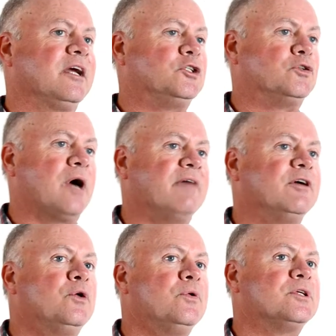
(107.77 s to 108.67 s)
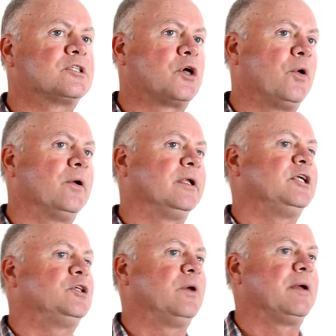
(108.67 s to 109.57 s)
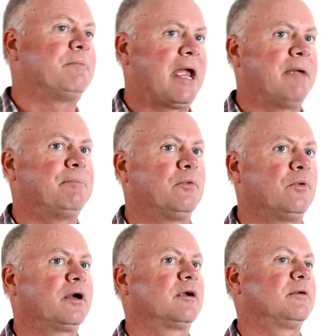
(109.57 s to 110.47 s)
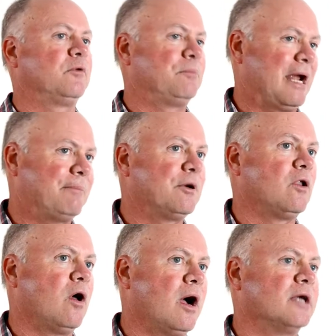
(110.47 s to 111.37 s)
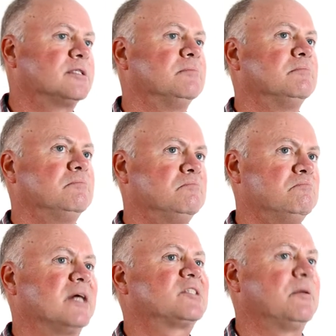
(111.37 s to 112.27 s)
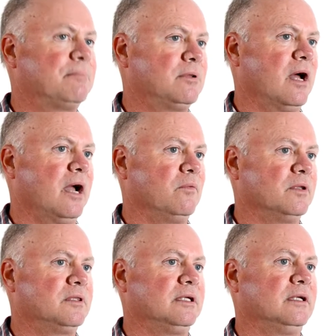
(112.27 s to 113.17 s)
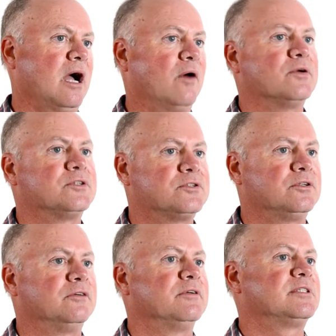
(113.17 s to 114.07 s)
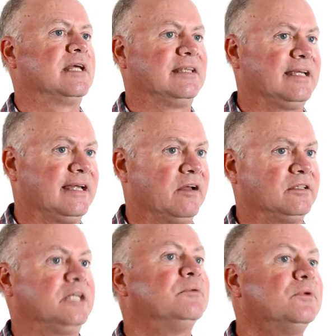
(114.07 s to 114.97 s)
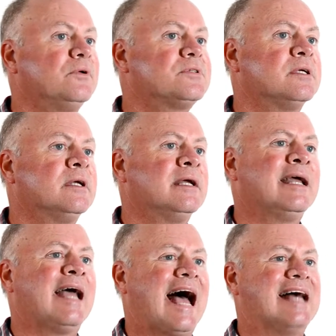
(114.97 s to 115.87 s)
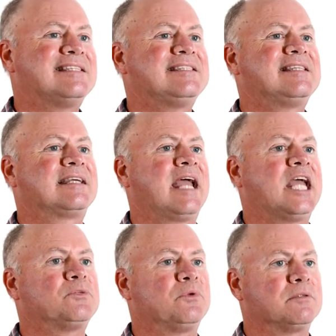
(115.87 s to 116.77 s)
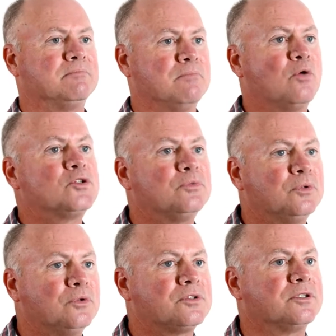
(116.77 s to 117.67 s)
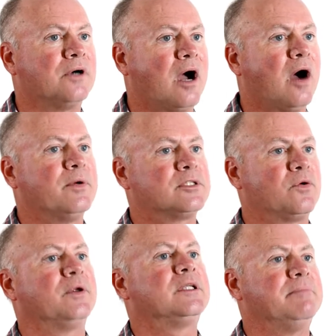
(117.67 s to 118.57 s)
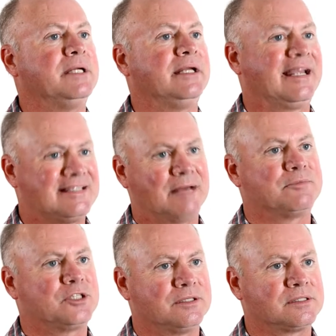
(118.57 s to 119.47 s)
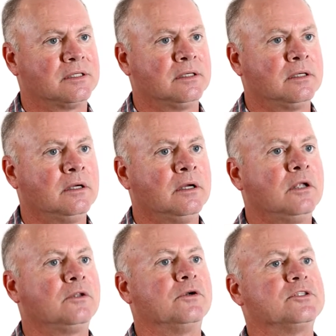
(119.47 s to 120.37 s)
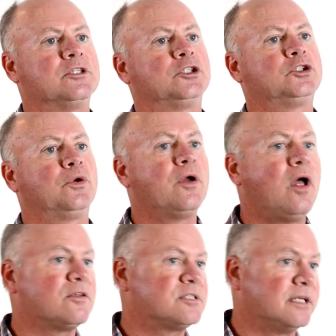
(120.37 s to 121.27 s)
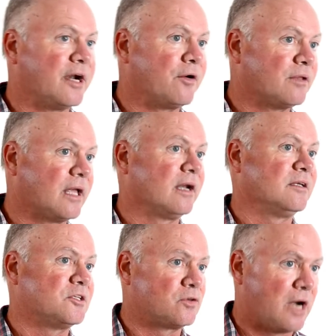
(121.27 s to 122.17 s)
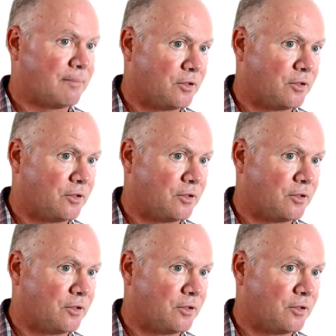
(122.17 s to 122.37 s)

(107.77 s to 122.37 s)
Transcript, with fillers: a driver who is currently doing paperwork or paper logs must comply with the hours of service and the ELD rules. As is the case with most rules, there are always going to be exemptions. There's the short haul scenario that I described